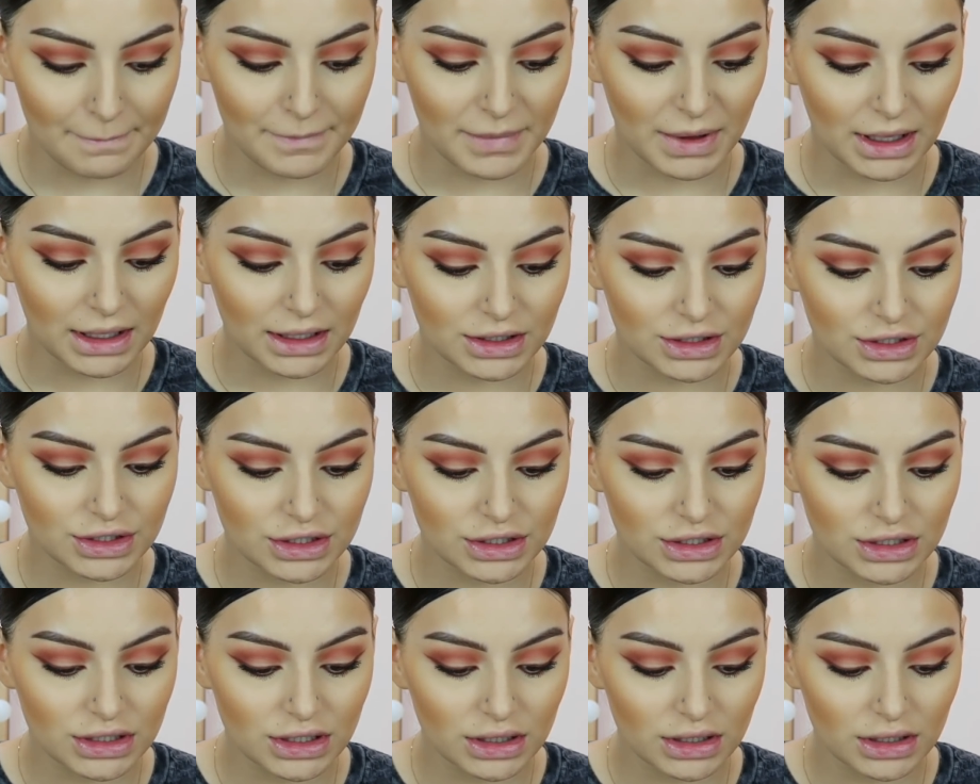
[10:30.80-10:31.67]

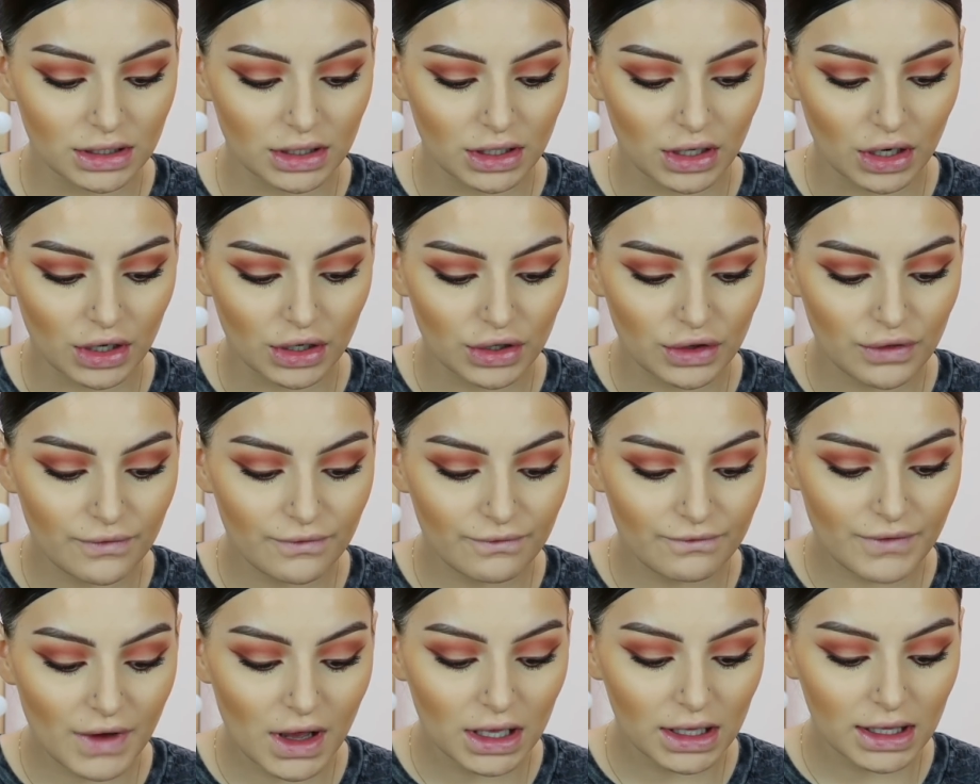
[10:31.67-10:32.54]
Bitch, are you
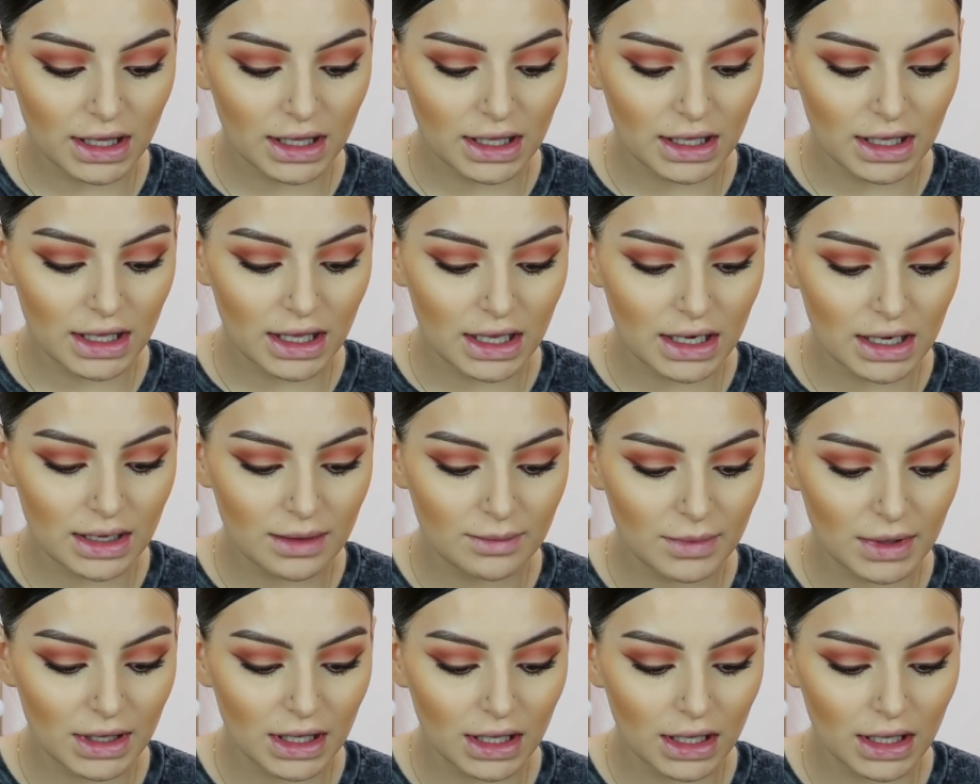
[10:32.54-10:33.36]
fucking kidding me?